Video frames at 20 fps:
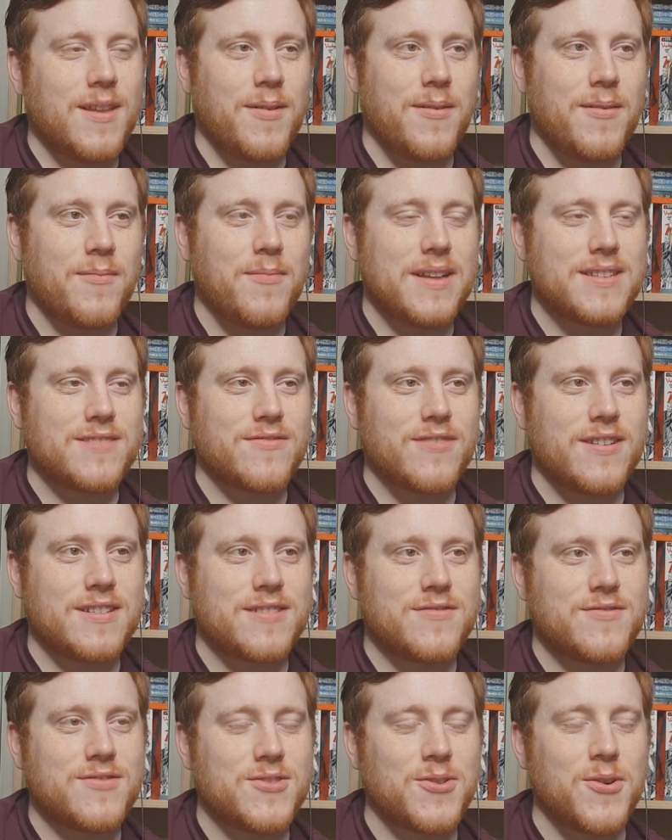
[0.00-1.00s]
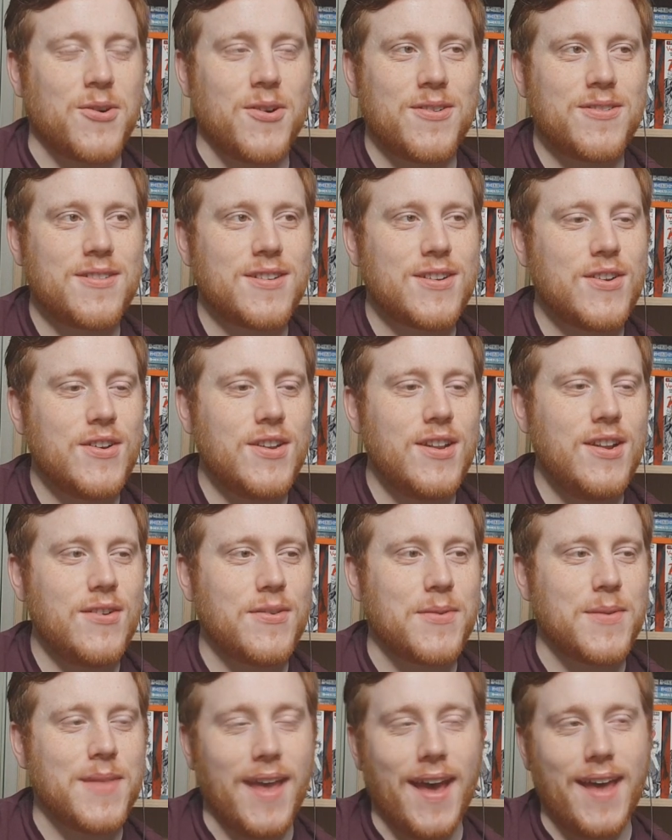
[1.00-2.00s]
Passive aggressive, sure. Good luck
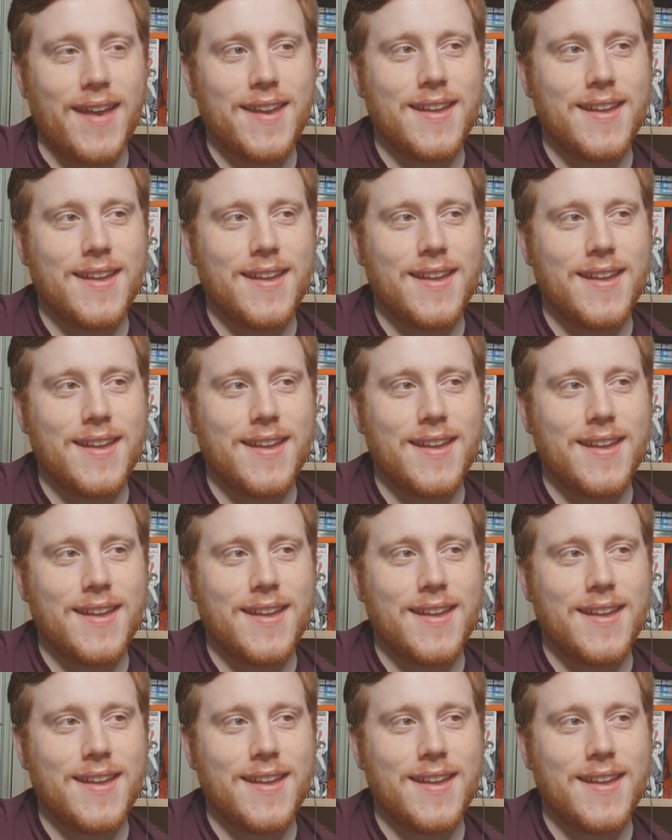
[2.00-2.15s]
with that.